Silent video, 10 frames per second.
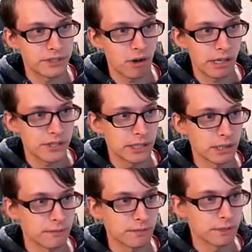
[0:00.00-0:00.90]
car is
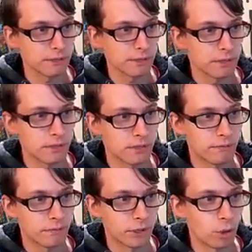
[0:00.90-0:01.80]
here
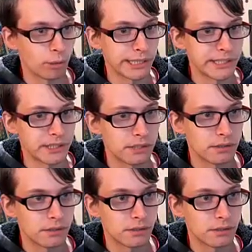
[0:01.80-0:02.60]
for no reason.